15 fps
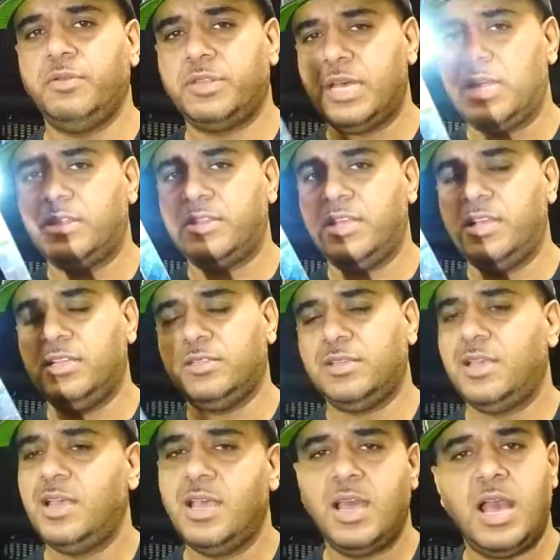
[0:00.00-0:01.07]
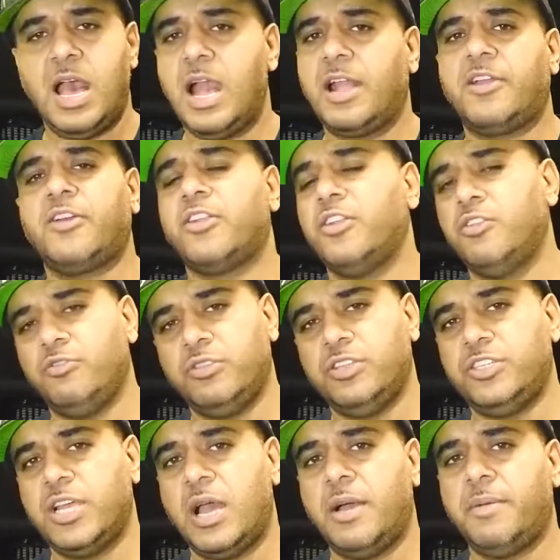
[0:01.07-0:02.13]
Without this, I couldn't do the
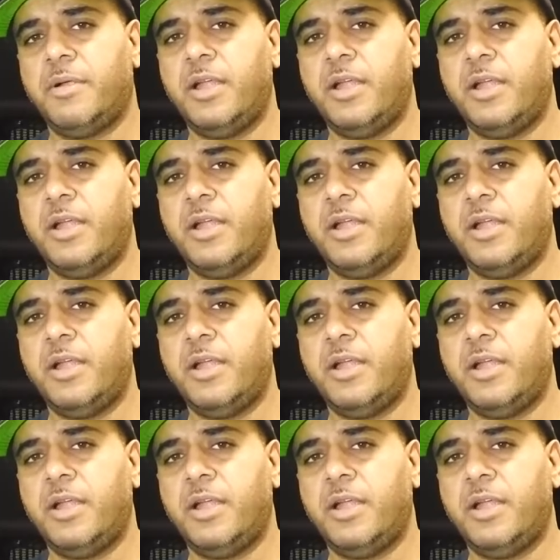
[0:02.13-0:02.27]
job.